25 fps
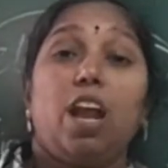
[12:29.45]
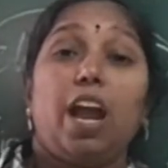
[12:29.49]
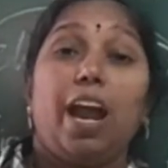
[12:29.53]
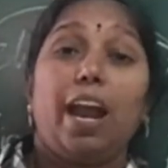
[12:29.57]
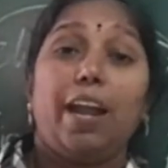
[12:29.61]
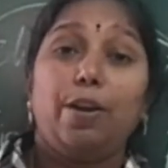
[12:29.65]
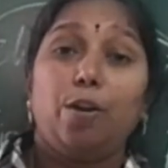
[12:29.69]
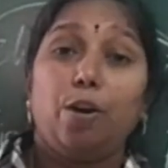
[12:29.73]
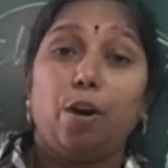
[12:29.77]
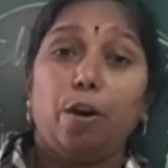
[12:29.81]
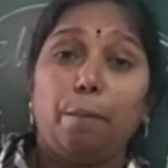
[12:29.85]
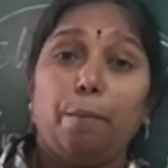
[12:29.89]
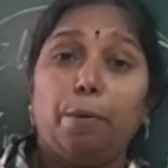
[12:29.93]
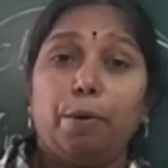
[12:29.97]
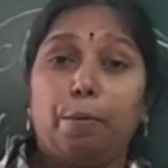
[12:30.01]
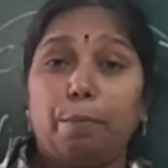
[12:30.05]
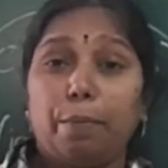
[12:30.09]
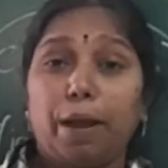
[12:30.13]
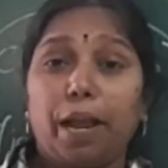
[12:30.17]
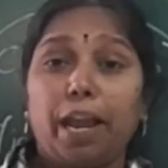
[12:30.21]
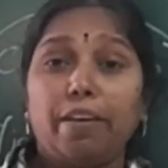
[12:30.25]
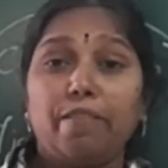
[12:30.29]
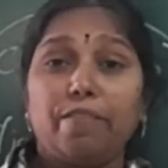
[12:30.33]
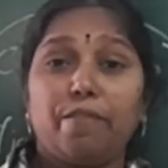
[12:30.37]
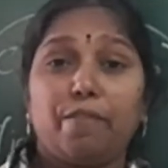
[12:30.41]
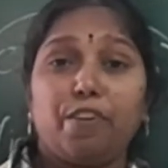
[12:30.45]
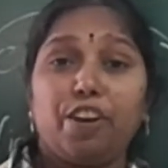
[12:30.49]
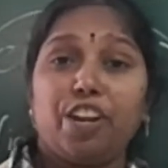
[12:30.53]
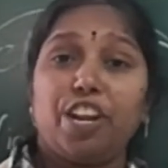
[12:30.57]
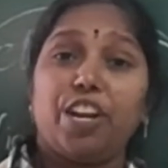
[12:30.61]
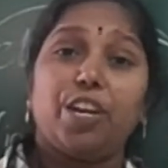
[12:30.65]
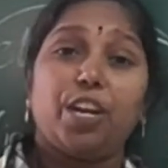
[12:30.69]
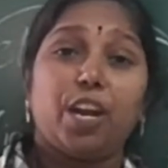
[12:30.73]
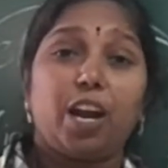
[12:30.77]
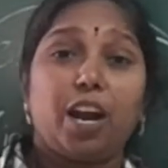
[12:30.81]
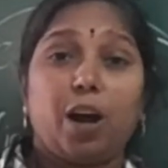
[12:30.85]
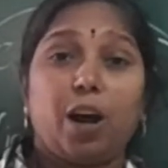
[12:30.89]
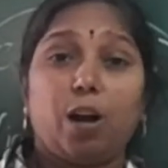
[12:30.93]
I don't put my foot
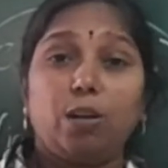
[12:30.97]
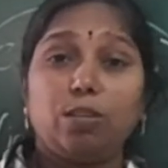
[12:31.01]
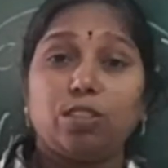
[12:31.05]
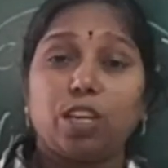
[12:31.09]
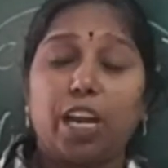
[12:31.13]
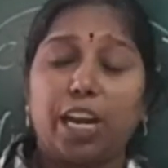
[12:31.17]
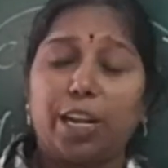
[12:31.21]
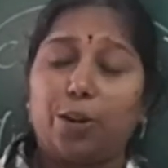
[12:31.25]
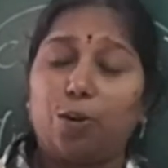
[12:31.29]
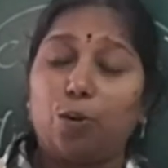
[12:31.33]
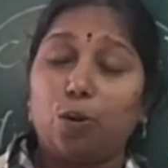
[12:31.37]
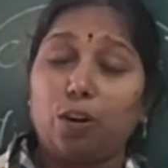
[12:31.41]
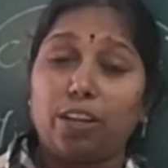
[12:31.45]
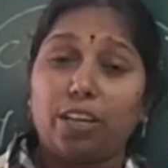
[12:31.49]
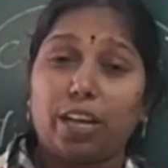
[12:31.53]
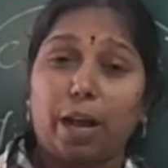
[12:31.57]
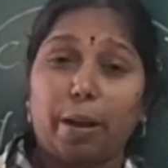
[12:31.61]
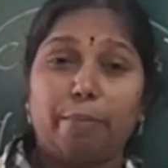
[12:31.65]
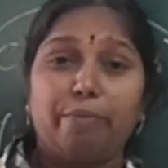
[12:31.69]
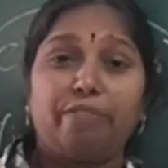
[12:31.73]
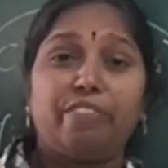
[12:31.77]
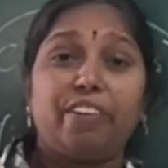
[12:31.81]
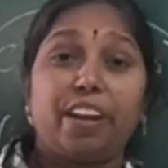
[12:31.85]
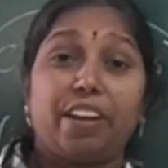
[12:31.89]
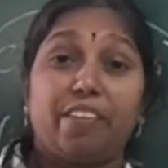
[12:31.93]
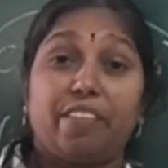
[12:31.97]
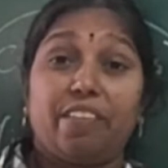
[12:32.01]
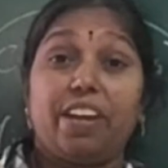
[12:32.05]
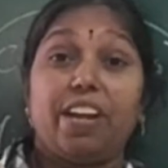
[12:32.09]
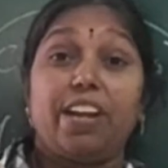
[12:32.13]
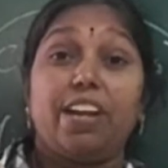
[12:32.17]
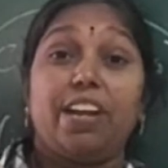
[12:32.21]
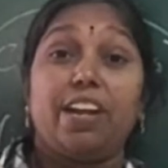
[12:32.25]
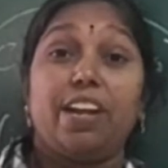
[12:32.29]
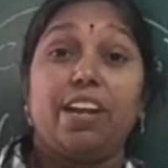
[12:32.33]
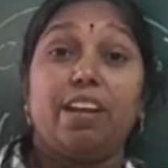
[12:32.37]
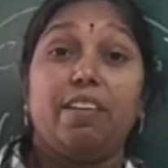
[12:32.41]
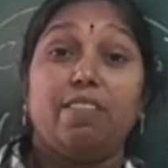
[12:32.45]
in your house. I don't come forever
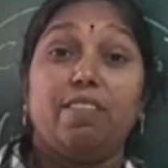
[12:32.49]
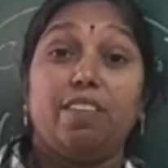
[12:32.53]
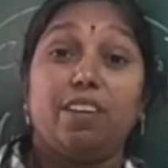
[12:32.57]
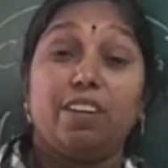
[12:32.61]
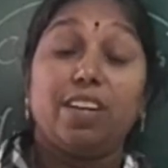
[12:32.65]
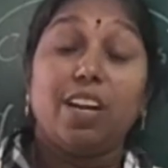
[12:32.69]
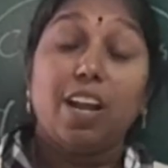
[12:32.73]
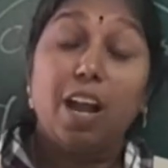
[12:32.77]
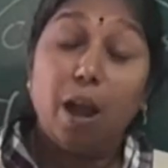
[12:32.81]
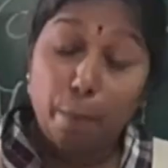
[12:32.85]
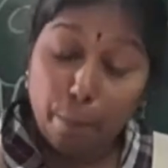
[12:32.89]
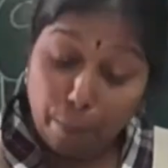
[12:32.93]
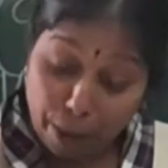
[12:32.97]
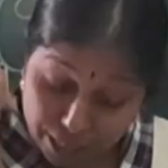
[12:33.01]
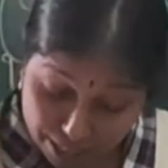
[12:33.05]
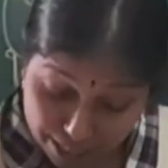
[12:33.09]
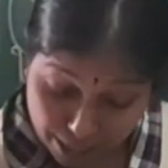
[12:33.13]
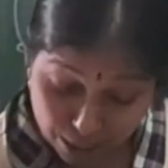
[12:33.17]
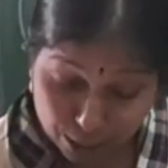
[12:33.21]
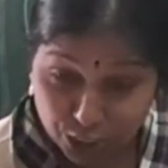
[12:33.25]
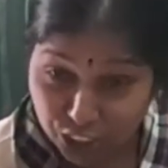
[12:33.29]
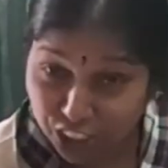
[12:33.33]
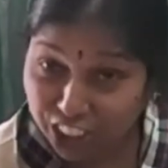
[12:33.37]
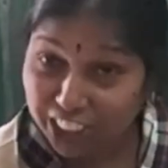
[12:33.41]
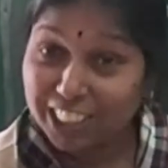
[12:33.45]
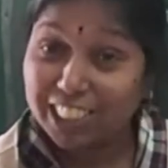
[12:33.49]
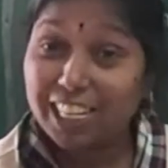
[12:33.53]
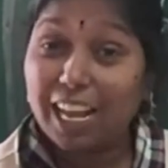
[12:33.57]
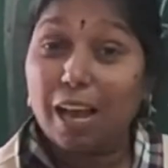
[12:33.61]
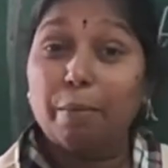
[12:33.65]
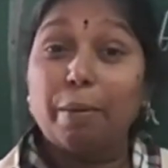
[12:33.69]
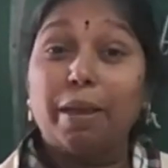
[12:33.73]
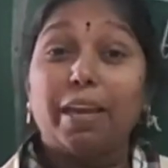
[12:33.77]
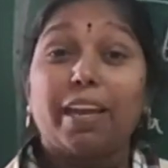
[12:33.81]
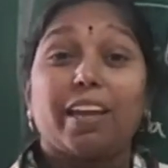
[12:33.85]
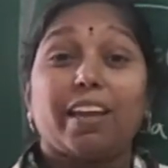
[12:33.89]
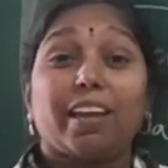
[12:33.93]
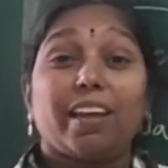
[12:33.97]
and ever. But now she is
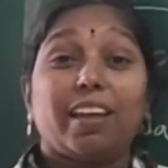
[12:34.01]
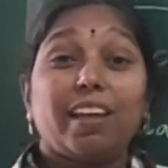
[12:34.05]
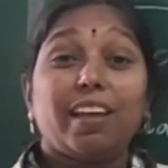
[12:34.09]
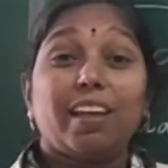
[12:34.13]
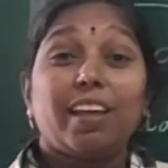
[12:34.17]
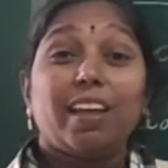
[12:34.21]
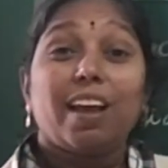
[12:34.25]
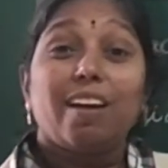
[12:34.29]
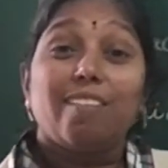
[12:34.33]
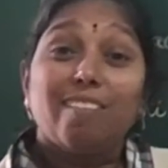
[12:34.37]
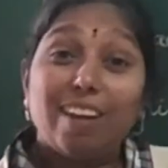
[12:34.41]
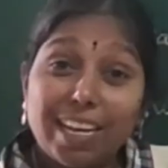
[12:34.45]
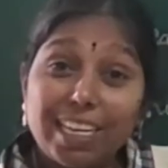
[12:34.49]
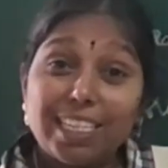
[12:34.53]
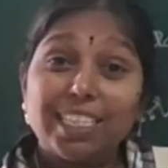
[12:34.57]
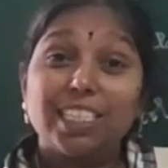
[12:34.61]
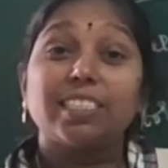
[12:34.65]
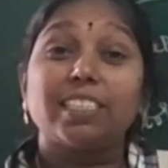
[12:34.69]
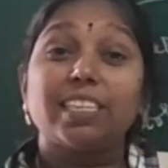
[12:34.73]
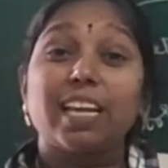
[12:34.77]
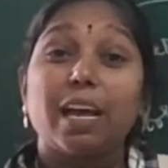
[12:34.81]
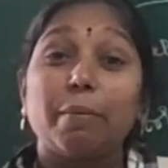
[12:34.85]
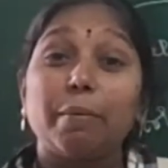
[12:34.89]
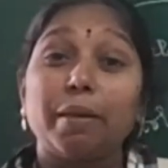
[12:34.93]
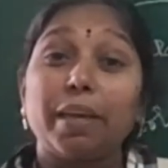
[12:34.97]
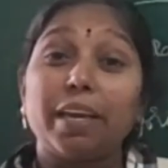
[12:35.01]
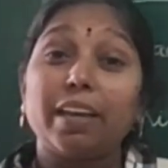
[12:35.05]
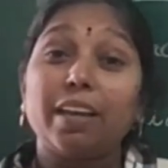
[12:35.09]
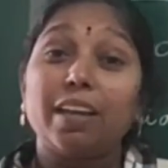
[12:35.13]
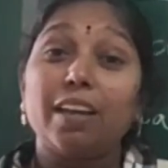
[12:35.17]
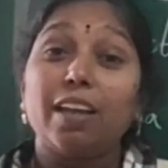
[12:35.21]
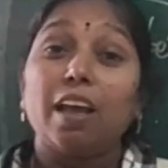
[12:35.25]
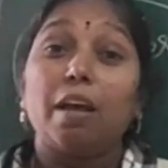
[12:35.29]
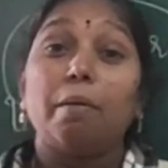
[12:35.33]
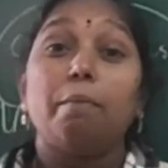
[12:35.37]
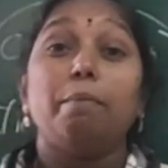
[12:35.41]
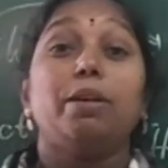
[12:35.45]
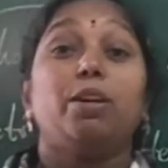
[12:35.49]
coming. Why she is
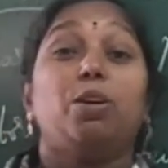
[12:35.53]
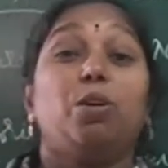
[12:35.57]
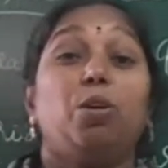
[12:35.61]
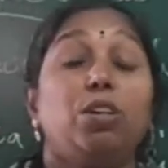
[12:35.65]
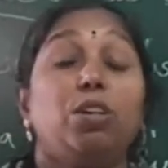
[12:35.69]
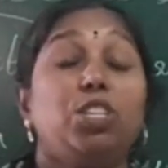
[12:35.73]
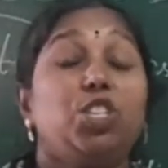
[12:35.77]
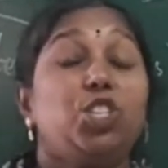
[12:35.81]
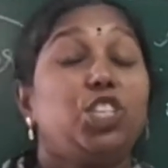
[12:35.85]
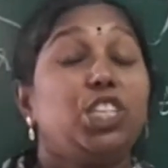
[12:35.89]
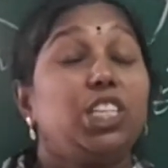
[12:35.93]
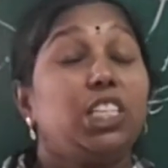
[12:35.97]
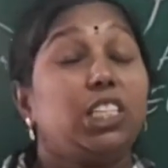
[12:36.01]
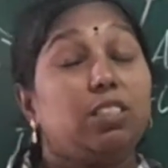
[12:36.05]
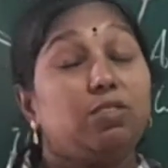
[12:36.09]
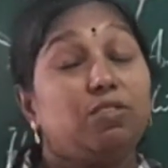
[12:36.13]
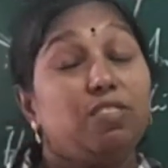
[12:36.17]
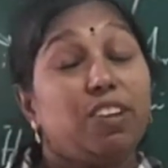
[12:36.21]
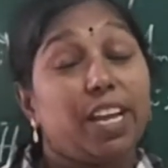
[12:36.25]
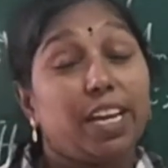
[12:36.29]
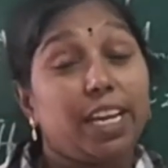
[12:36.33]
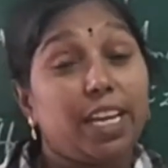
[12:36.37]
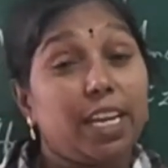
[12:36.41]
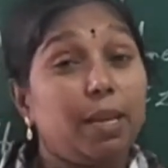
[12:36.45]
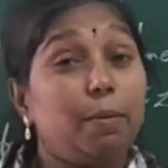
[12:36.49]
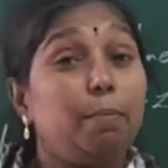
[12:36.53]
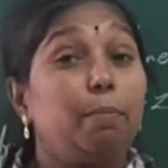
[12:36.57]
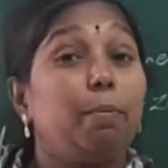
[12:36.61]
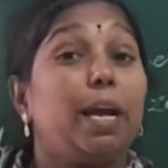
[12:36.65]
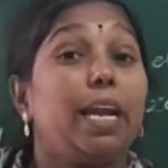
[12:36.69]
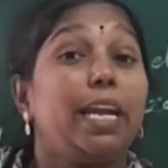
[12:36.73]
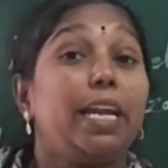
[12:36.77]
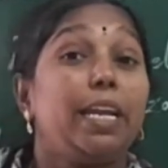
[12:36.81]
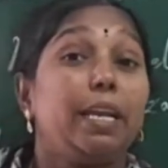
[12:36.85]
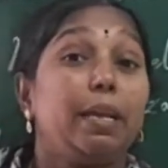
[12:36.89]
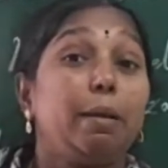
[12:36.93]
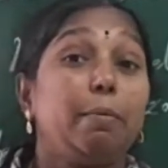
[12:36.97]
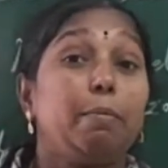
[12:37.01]
coming? Because she is very
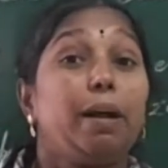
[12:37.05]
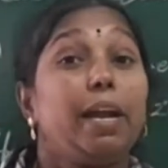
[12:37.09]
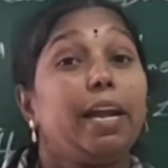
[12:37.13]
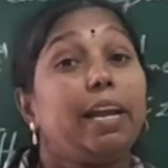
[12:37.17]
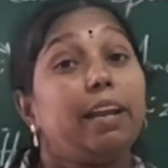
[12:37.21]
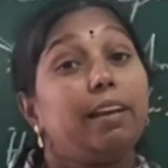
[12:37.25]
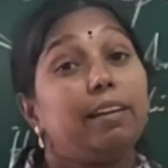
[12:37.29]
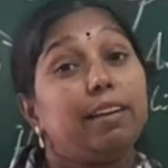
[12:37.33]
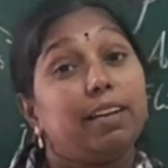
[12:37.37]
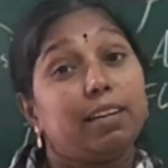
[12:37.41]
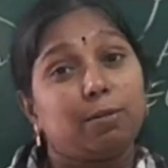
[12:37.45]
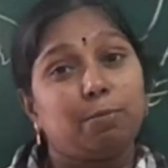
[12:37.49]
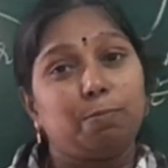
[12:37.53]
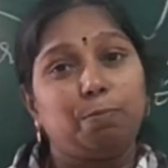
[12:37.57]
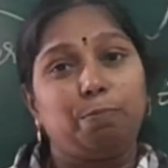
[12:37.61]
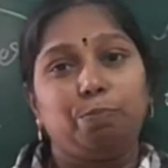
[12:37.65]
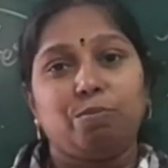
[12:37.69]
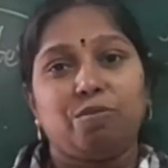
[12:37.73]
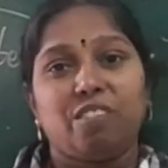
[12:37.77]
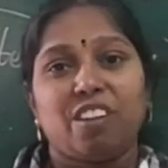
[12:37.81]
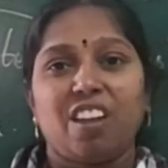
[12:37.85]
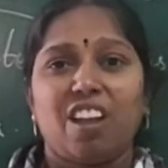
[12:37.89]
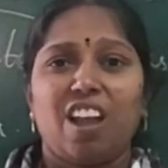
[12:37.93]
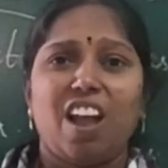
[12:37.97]
minded.